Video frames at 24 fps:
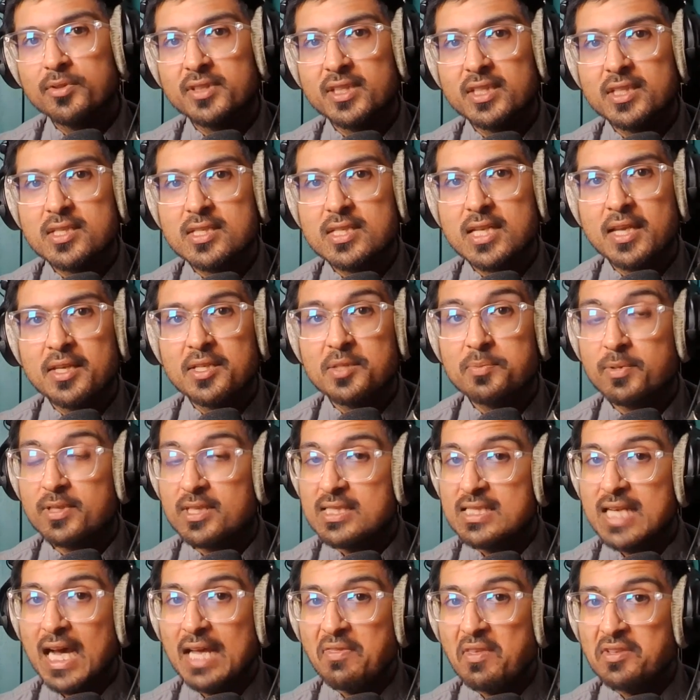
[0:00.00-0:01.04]
these days, but
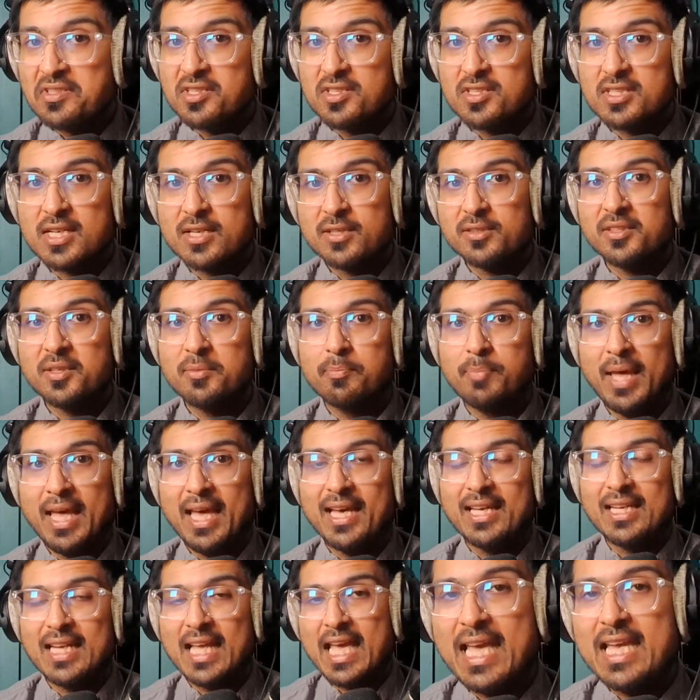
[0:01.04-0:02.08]
it's not necessarily bad.